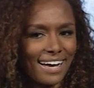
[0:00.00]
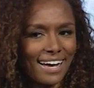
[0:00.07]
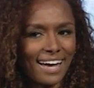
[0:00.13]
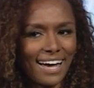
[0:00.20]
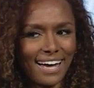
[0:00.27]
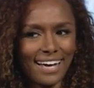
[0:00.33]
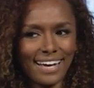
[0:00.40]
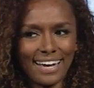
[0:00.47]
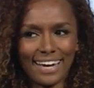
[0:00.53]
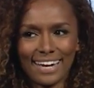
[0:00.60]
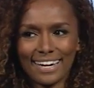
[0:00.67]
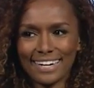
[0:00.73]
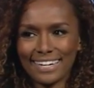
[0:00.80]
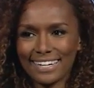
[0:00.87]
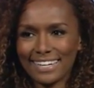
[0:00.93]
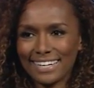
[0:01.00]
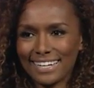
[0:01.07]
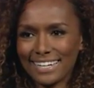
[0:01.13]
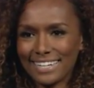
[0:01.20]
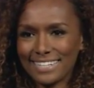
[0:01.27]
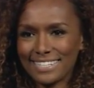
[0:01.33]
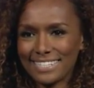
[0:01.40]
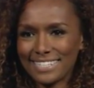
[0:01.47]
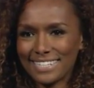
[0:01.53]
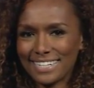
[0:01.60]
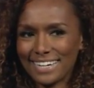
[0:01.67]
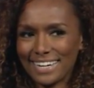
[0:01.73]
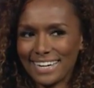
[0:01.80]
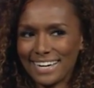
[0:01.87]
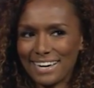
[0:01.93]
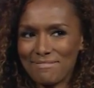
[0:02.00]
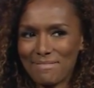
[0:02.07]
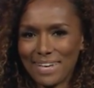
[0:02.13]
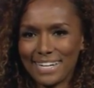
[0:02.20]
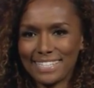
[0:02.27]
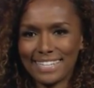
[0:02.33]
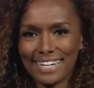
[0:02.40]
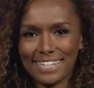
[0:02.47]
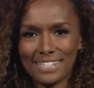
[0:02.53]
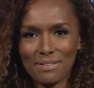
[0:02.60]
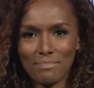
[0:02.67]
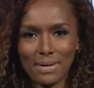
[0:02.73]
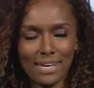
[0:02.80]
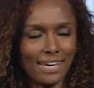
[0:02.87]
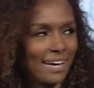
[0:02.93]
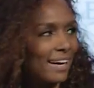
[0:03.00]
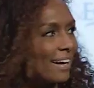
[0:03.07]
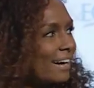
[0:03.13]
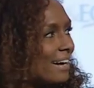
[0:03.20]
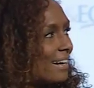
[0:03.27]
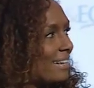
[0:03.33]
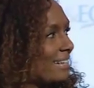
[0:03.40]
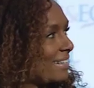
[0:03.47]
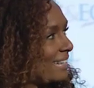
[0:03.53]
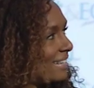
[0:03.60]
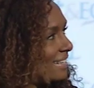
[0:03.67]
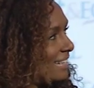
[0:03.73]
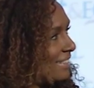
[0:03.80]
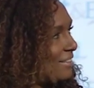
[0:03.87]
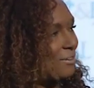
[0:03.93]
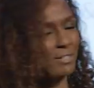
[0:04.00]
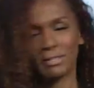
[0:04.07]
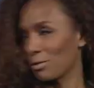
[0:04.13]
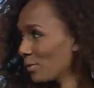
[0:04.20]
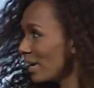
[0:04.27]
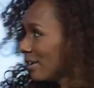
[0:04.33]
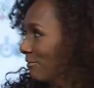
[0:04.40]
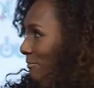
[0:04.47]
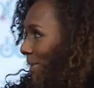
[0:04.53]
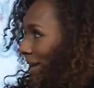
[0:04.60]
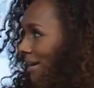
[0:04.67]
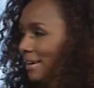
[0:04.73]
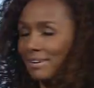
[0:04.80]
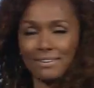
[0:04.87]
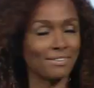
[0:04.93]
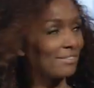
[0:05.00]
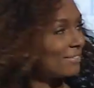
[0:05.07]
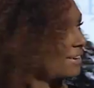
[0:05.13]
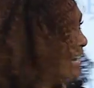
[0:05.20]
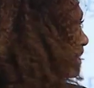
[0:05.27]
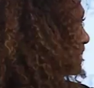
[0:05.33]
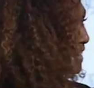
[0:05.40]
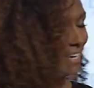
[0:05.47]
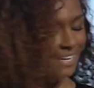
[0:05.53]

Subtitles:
Hi, it's amazing to be here. There's 3 of me, right?